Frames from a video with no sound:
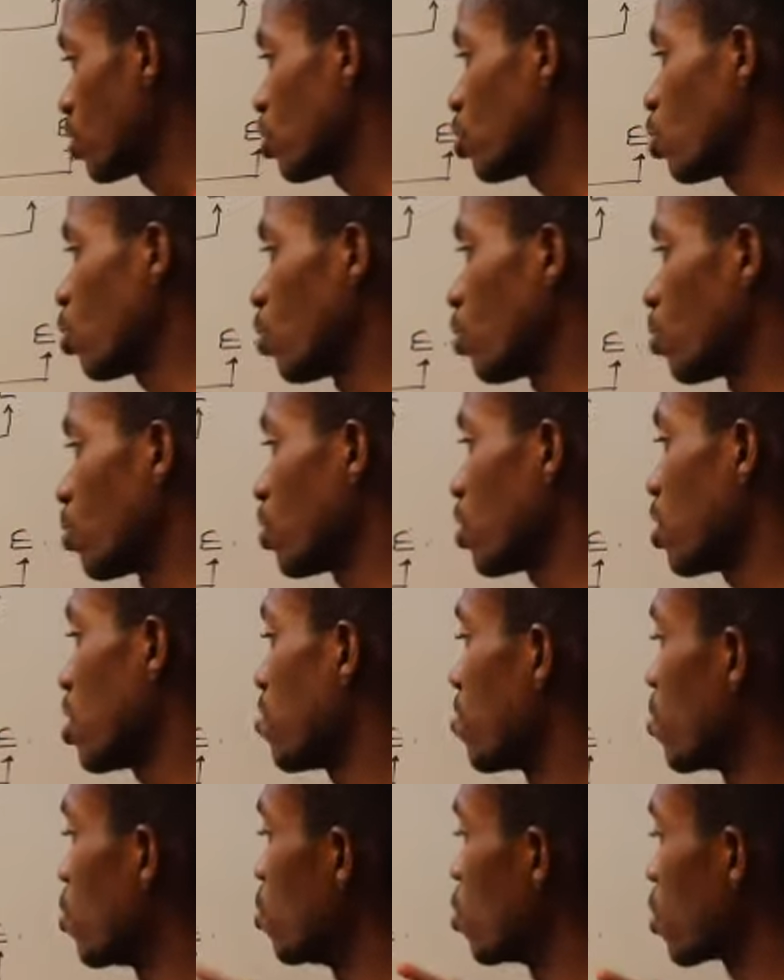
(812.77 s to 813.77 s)
So,
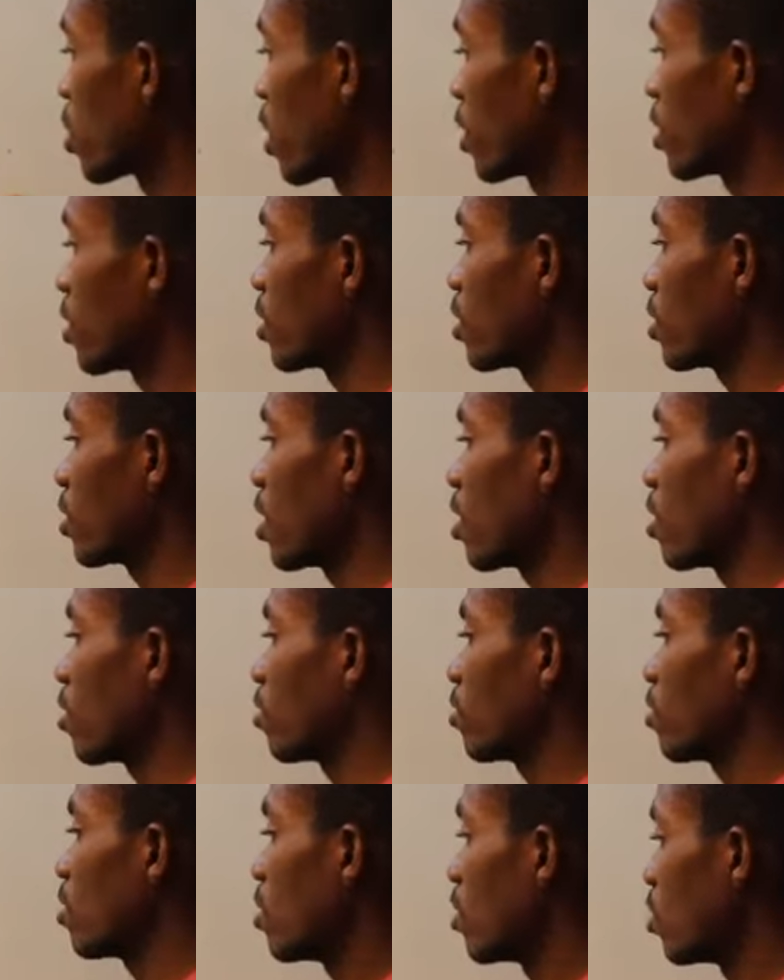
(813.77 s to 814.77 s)
if you look at it
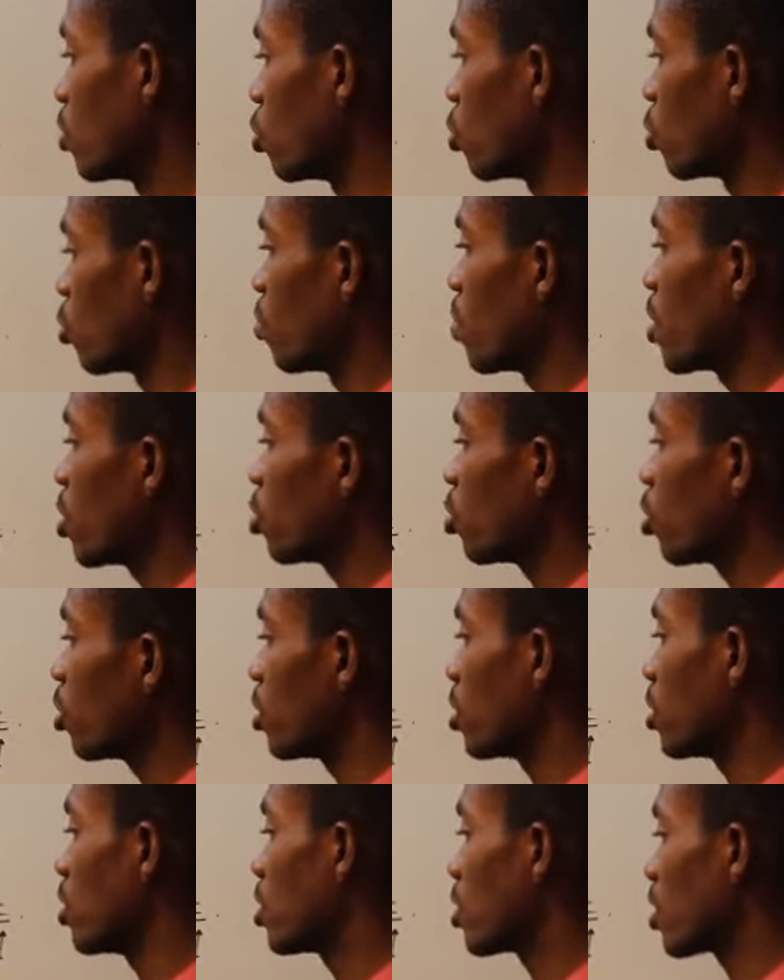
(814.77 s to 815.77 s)
now, you measure
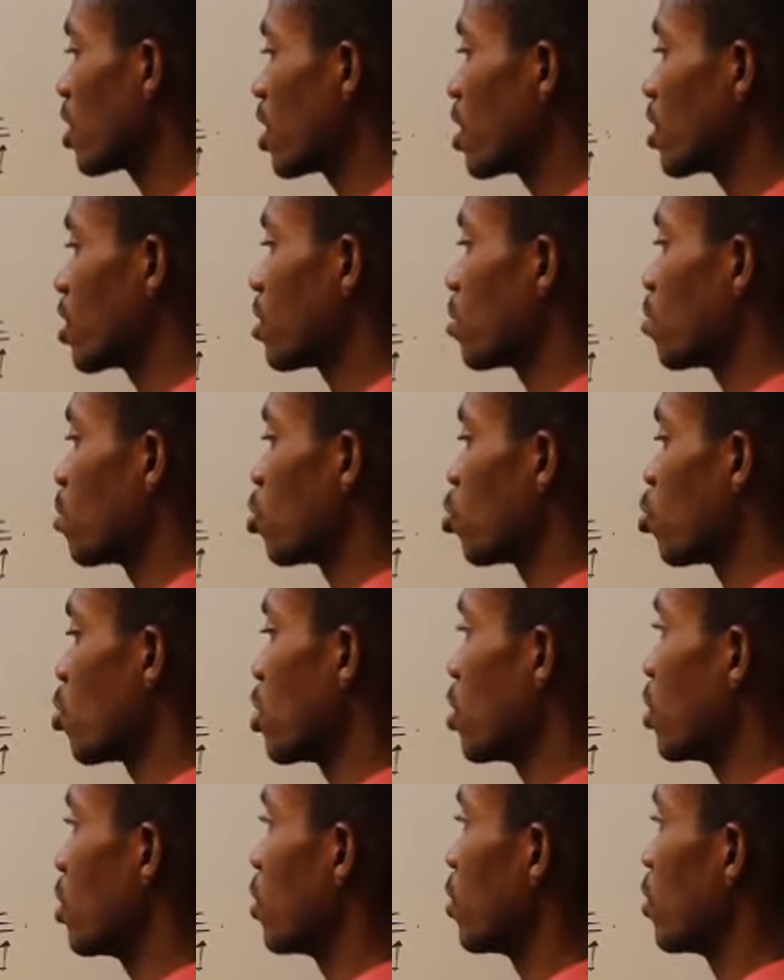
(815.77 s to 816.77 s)
the distance
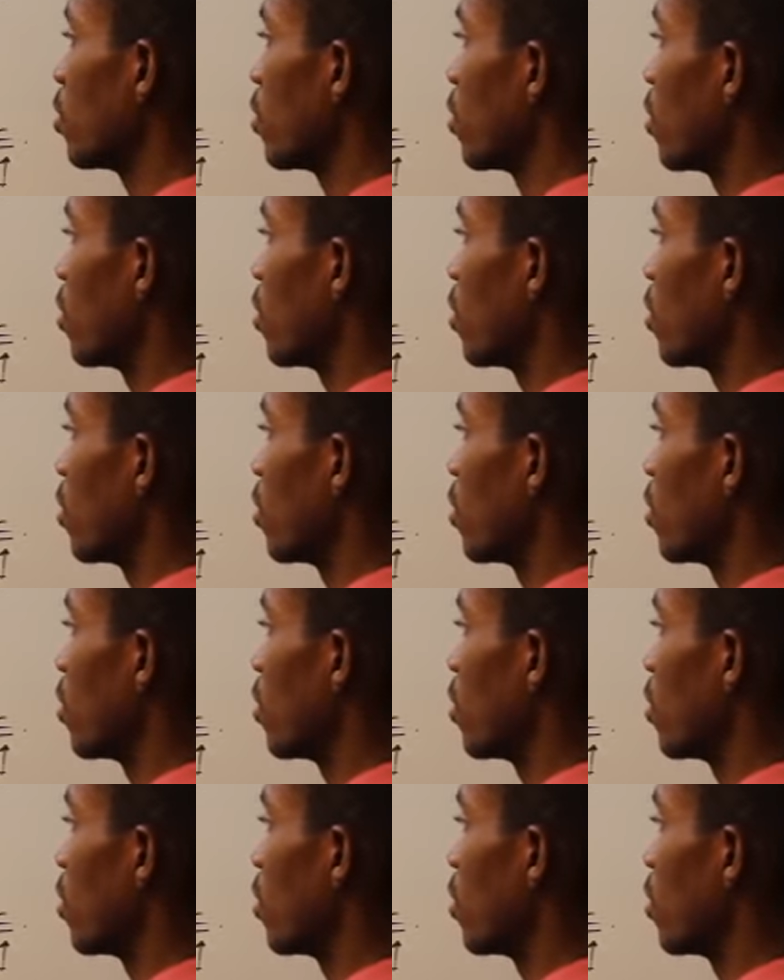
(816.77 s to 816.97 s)
between,